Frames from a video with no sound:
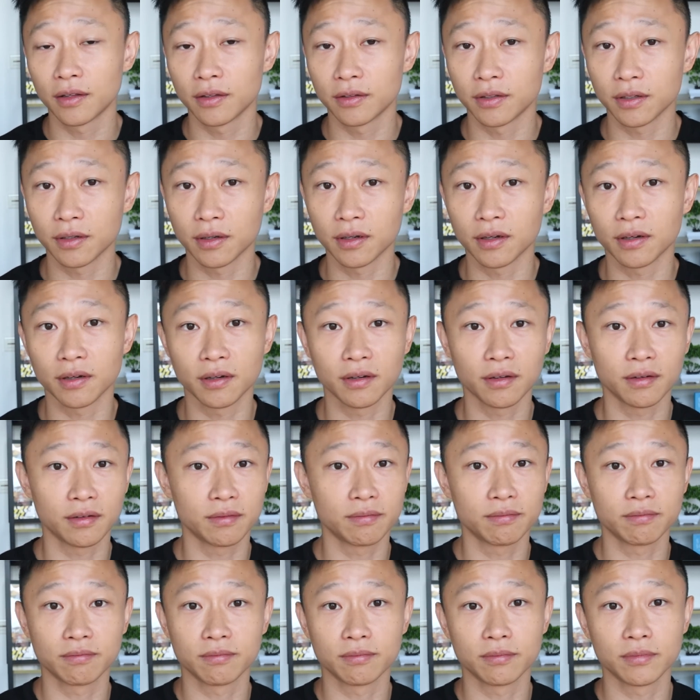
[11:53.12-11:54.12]

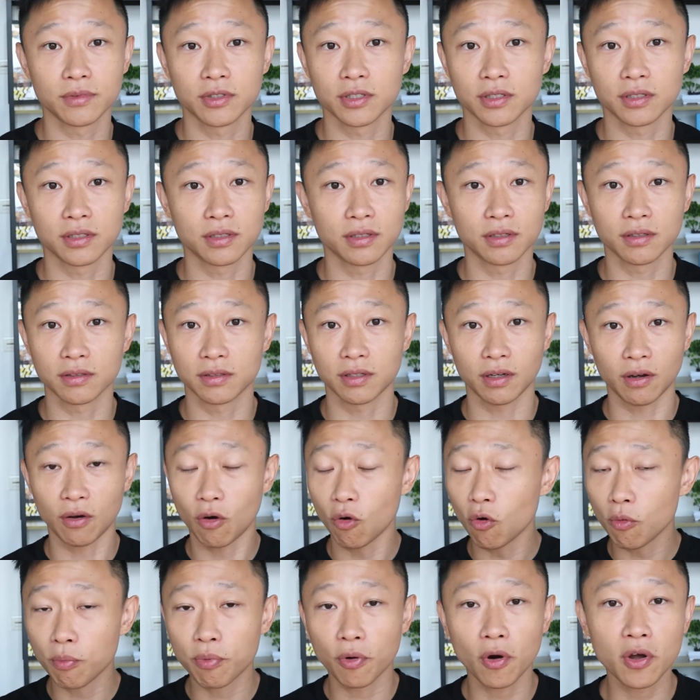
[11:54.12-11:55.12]
The
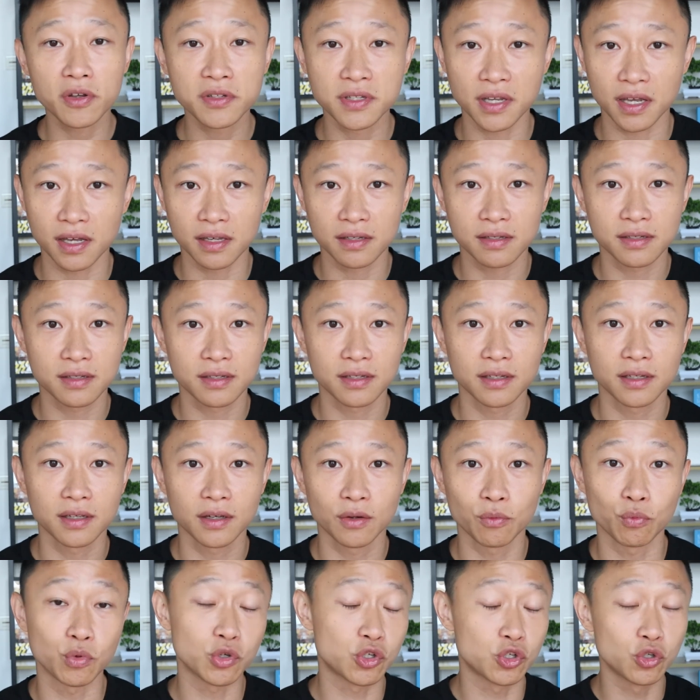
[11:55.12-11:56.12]
whole process,
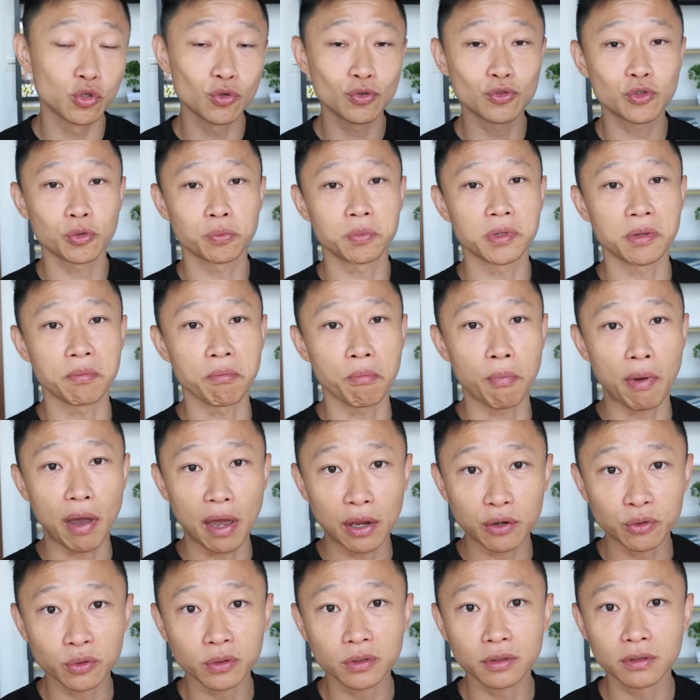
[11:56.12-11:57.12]
which used to be
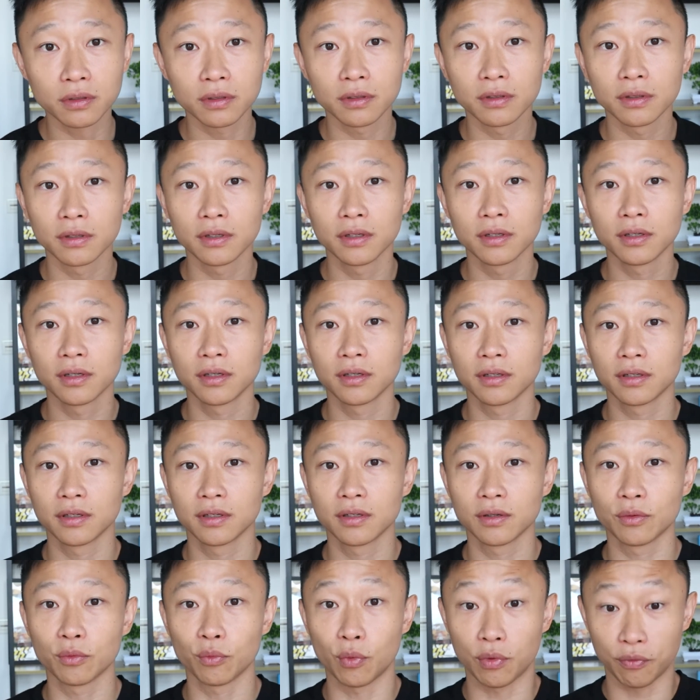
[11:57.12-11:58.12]
manual,
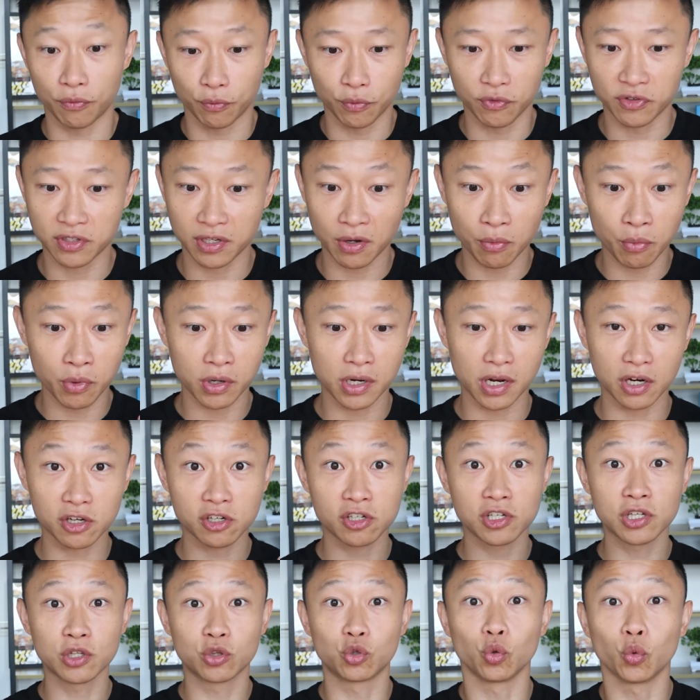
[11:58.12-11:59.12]
with someone
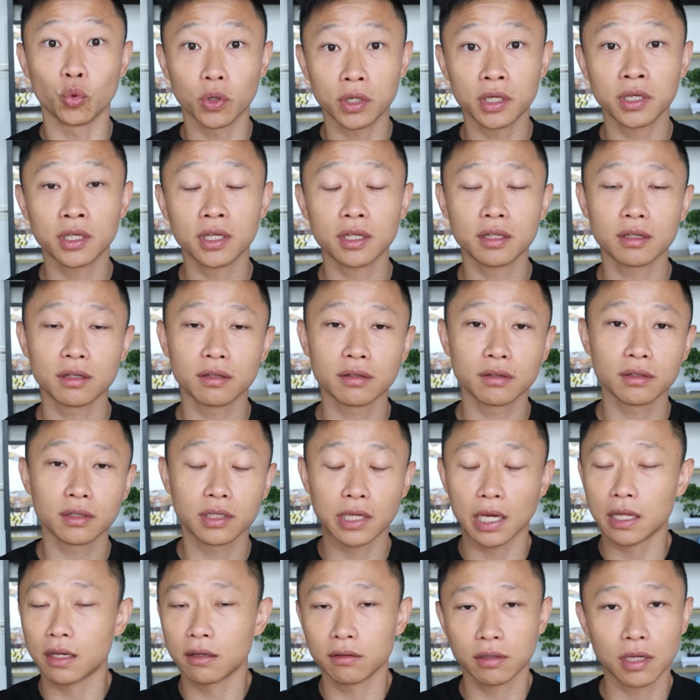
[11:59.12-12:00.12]
actually doing it,
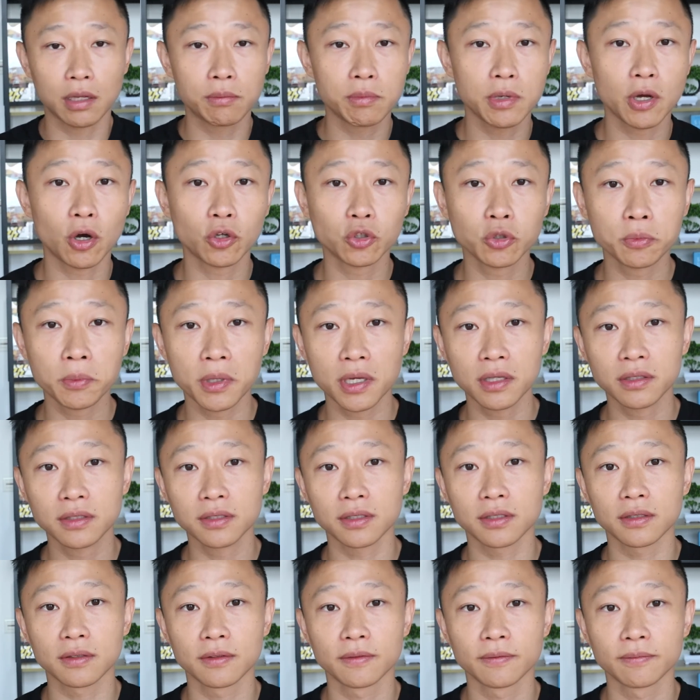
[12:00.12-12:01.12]
can be
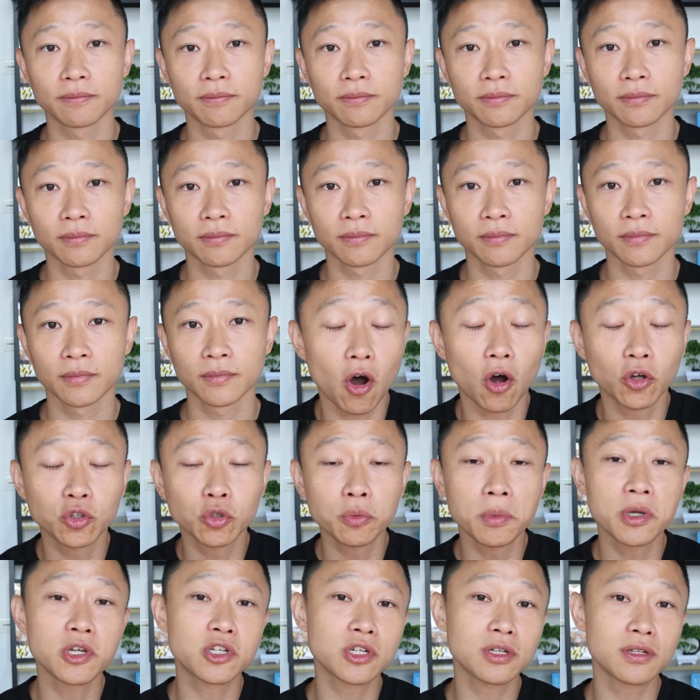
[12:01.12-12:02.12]
automated.
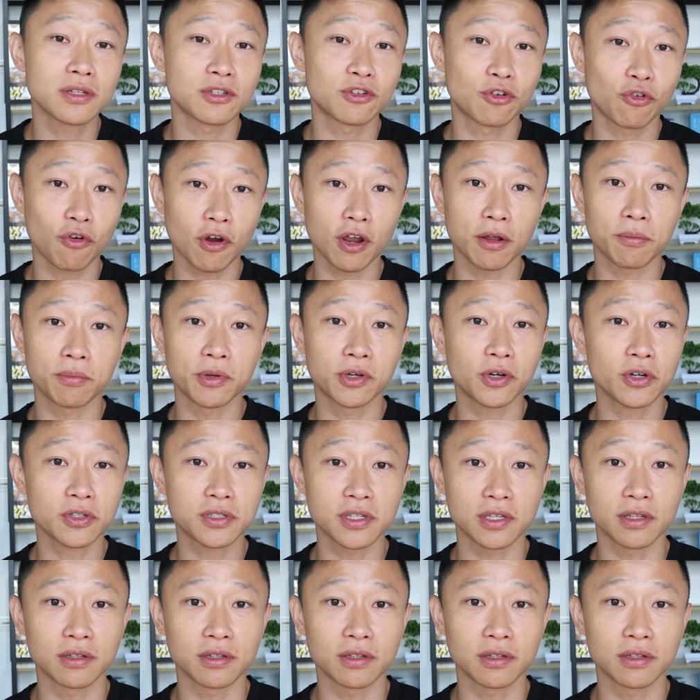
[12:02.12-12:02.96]
Automation is great because